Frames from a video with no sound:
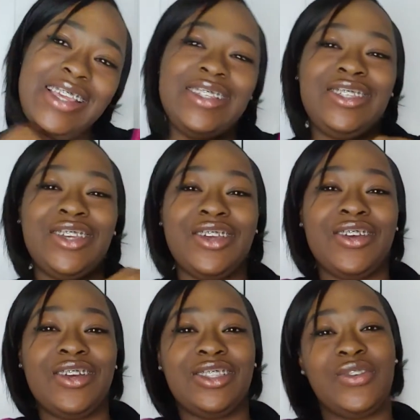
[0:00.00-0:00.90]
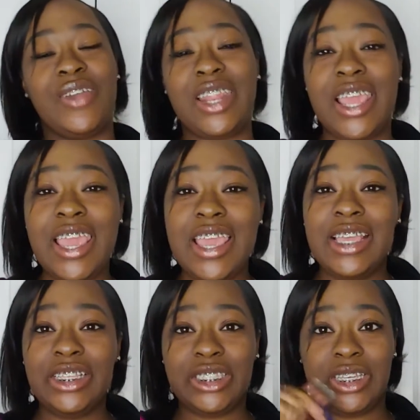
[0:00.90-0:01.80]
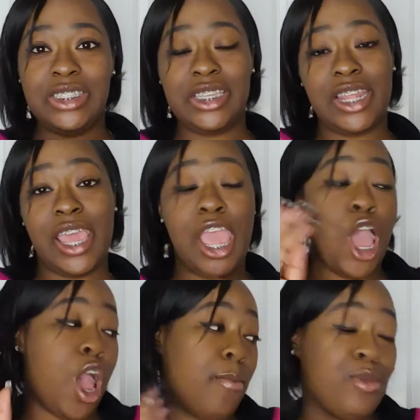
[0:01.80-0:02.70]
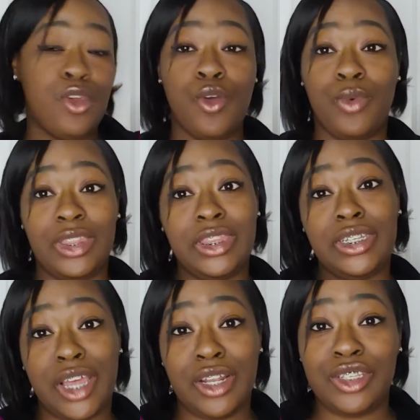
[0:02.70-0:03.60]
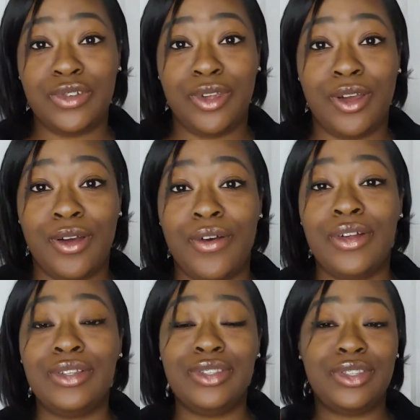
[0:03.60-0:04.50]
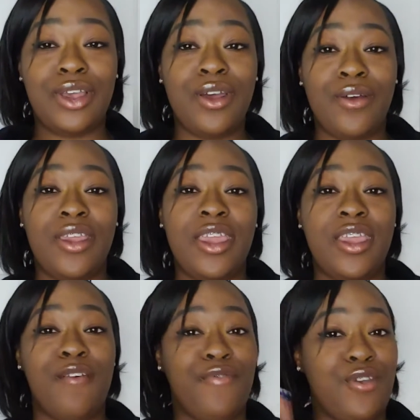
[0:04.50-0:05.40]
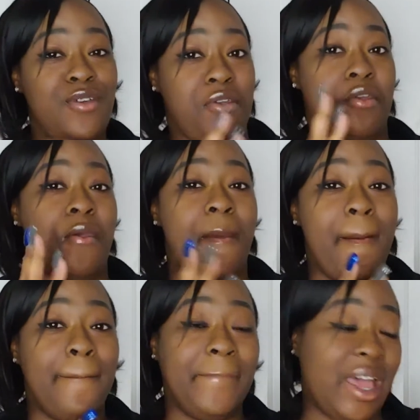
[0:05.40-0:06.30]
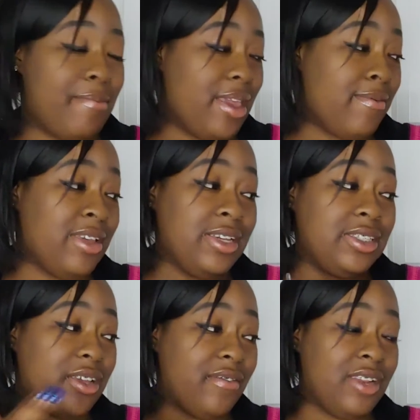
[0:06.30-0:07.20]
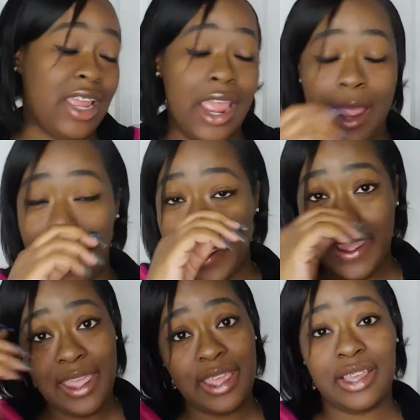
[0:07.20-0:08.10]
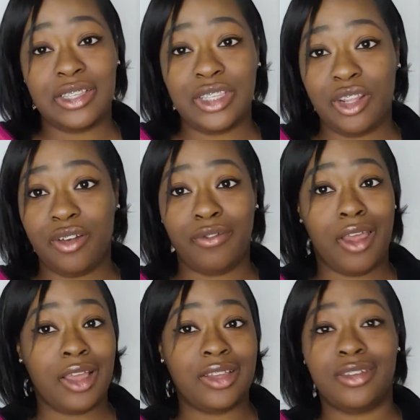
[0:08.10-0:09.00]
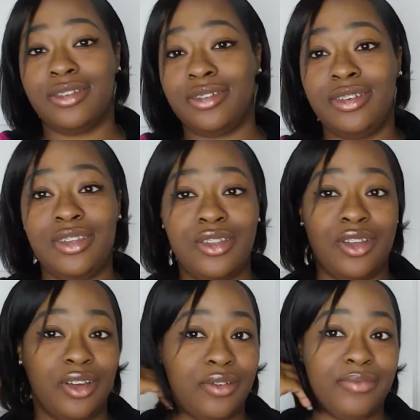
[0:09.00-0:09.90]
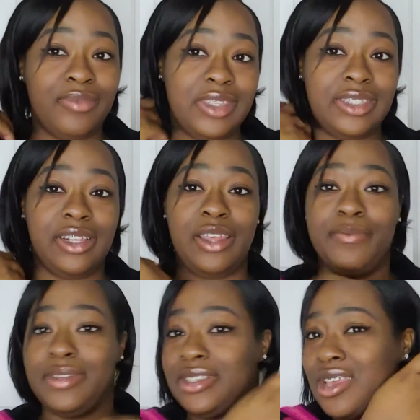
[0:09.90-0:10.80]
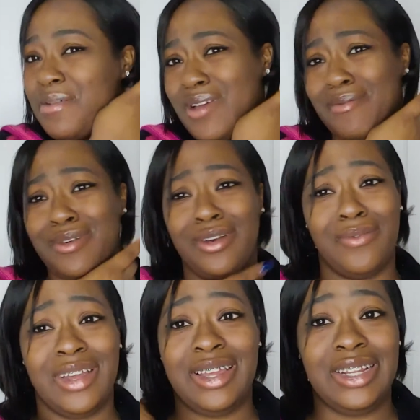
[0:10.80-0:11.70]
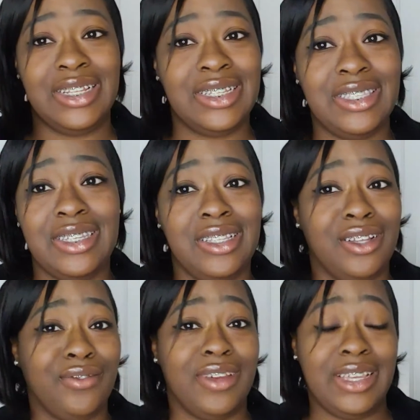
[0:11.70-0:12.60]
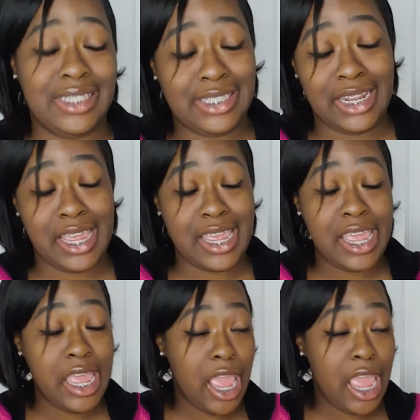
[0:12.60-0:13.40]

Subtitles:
It's your girl Tweety. So today I'm here with the Dollar Tree haul. So if you hear my baby, he's over there in some little rocker, you know, sleeping. So he probably go to whining because he's a little cranky today.